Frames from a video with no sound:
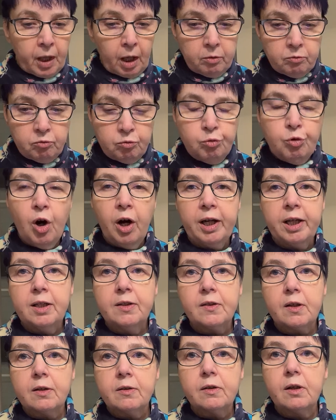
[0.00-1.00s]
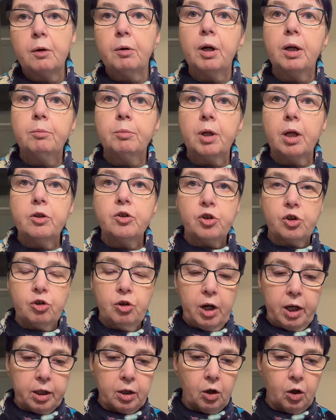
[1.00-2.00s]
Right, so I'm going to
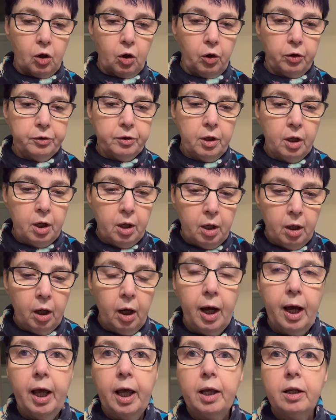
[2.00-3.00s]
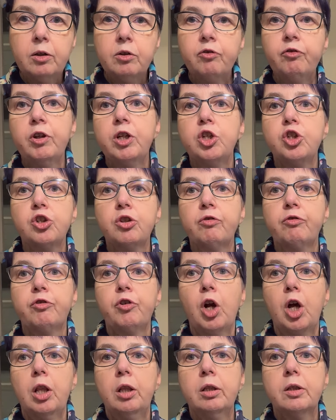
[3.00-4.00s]
crack on and finish the
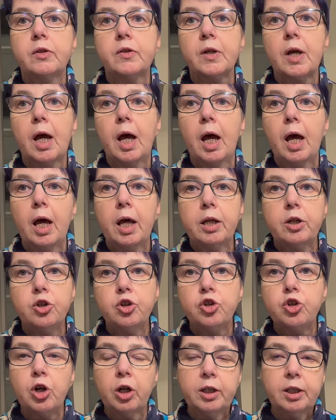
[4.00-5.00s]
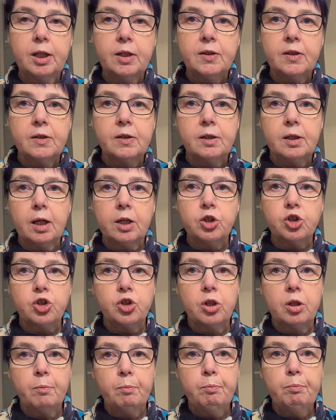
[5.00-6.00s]
front and try and get it attached to
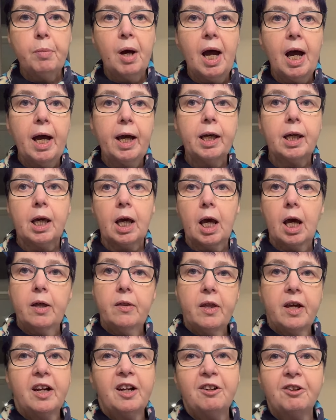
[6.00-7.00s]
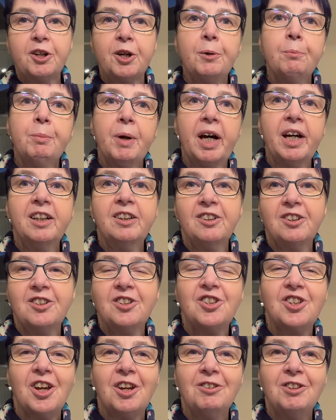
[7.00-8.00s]
the back, and then I'll come back and
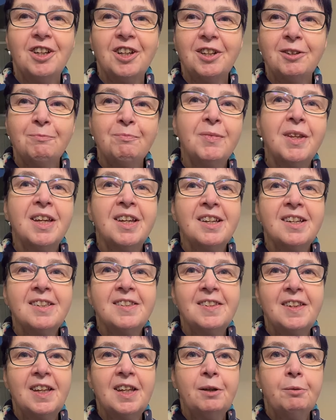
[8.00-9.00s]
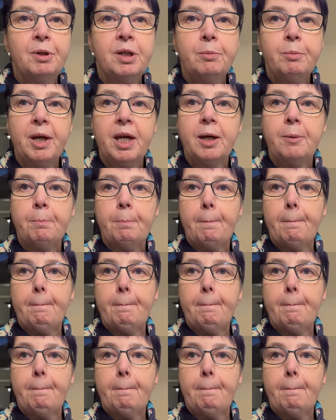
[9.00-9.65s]
show you. See you in a bit.